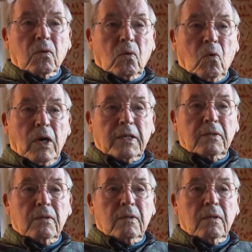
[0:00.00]
quite
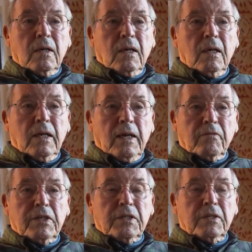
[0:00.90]

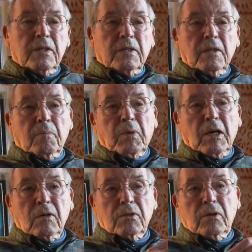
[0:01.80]
evident in the
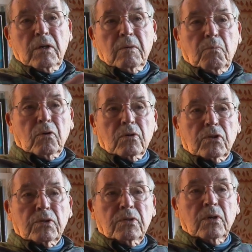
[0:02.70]
paranoid
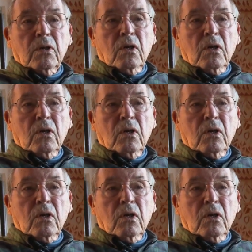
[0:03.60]
person